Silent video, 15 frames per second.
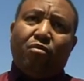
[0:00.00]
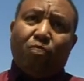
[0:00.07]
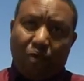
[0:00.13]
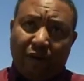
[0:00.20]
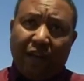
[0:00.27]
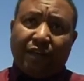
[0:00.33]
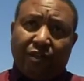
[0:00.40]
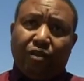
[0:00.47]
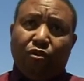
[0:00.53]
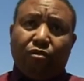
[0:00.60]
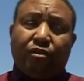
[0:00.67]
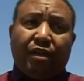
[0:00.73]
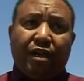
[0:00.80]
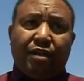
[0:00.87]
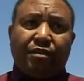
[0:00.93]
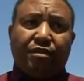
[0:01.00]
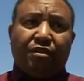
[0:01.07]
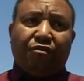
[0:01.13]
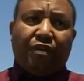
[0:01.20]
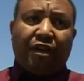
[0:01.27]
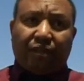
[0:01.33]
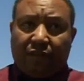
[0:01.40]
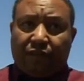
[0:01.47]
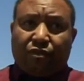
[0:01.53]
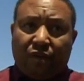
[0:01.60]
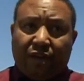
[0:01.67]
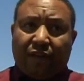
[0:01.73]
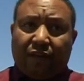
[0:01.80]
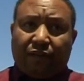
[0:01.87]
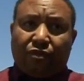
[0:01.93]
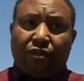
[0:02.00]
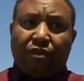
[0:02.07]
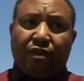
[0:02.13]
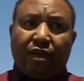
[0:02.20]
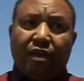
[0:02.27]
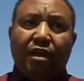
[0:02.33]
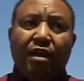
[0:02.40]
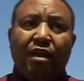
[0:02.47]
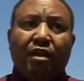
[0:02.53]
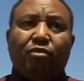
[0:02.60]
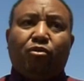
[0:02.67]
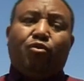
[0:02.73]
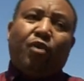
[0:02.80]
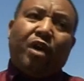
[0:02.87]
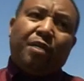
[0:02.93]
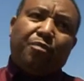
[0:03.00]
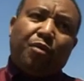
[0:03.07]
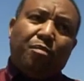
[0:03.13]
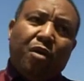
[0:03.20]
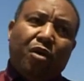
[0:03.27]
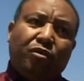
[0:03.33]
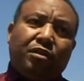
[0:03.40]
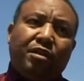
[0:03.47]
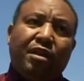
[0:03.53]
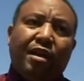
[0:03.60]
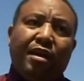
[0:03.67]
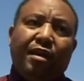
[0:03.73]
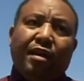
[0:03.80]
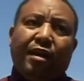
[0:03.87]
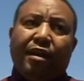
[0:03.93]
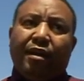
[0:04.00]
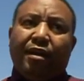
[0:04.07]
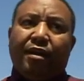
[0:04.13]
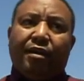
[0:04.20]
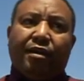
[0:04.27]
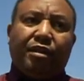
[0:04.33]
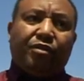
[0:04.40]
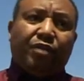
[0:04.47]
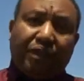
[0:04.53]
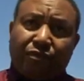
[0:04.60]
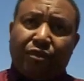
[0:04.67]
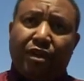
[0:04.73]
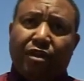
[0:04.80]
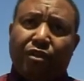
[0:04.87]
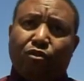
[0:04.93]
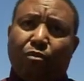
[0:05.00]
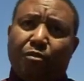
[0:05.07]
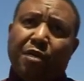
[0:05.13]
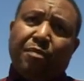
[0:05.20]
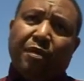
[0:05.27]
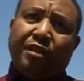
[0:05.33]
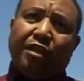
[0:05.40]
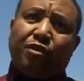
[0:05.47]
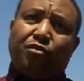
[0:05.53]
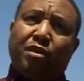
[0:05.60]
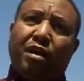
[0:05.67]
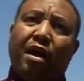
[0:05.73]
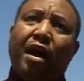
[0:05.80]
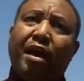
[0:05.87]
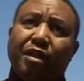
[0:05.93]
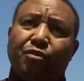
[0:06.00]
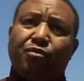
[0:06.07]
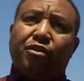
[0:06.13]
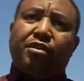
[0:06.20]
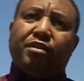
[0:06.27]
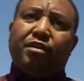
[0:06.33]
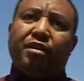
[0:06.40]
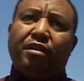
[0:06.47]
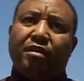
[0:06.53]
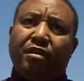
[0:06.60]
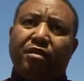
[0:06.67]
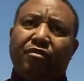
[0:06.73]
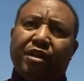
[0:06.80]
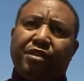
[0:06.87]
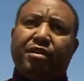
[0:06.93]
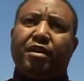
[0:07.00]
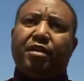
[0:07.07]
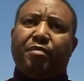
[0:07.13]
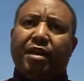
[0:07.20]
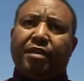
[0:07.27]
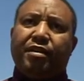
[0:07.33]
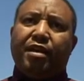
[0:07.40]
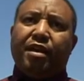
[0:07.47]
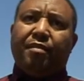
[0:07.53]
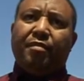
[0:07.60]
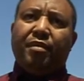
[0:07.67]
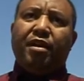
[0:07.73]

We will actually utilize the fact that it's green electricity to try and promote uh, industrialists or people that are interested in, investing in Bethlehem